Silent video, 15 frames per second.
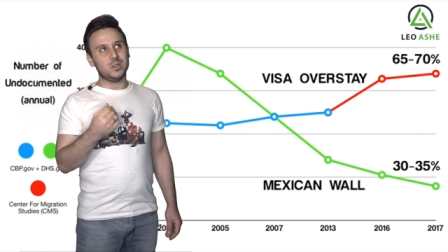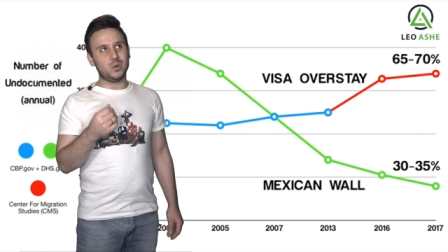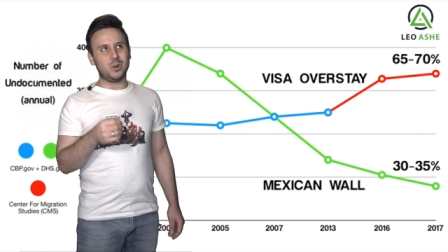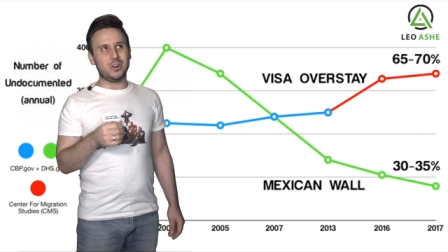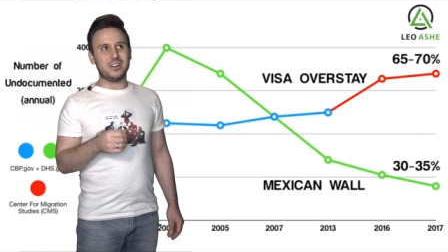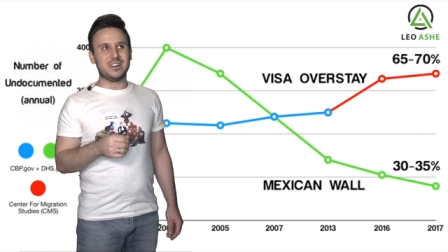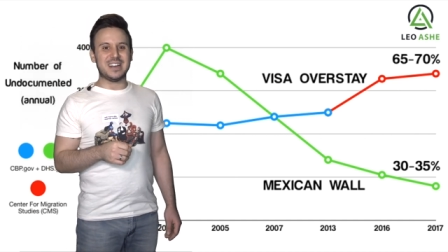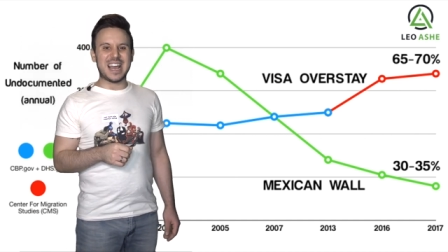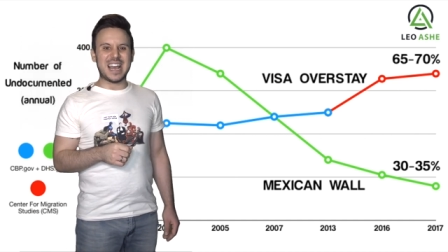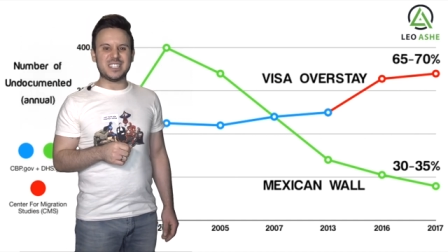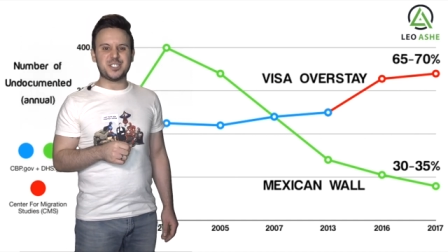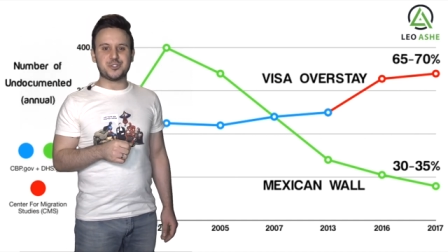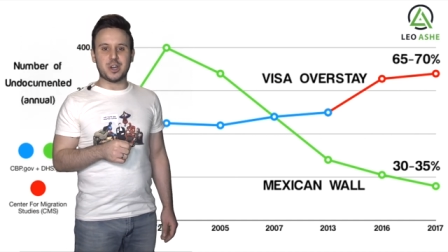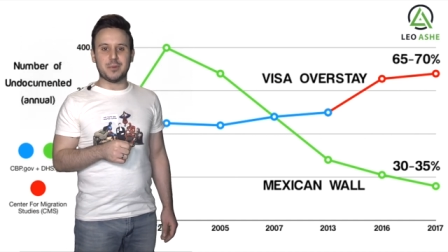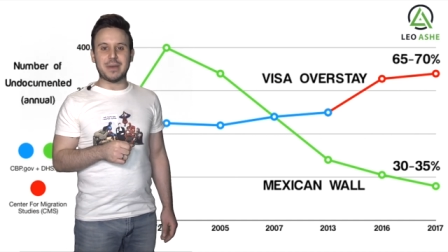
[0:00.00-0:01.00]
Or,
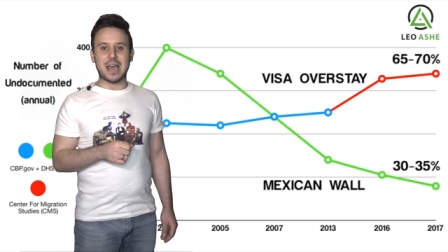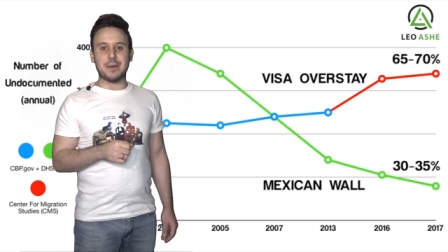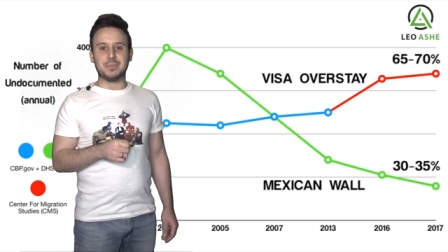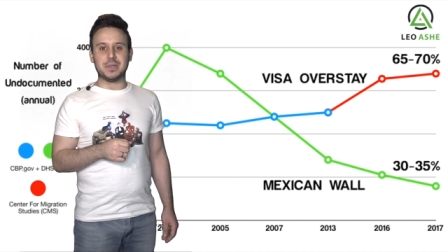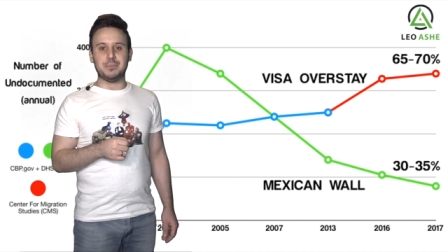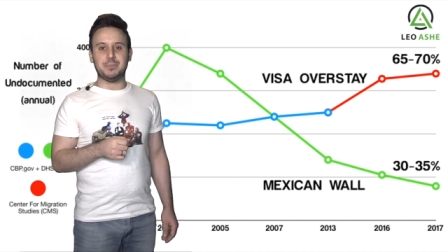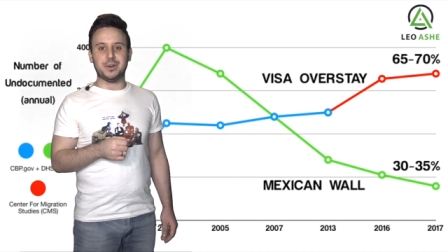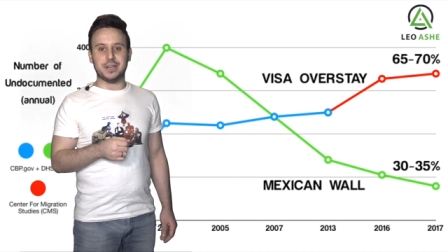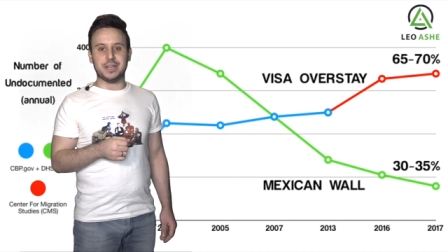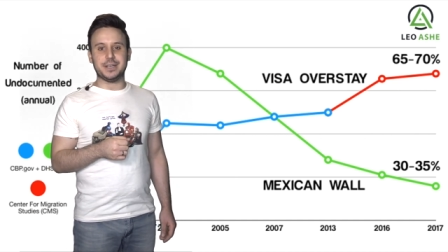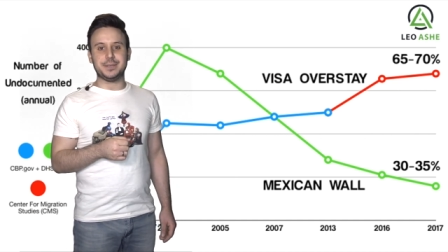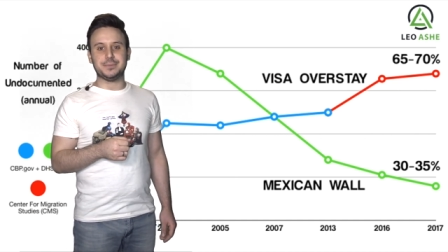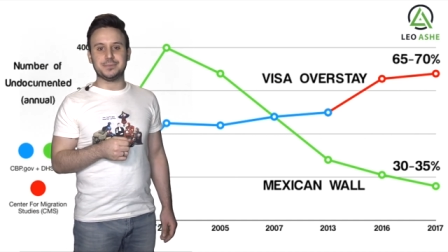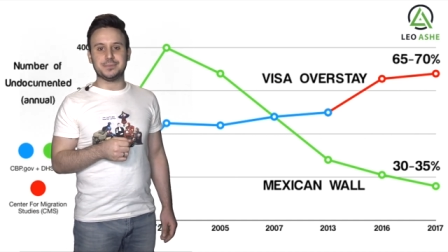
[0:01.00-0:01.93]
as Trump aptly put it,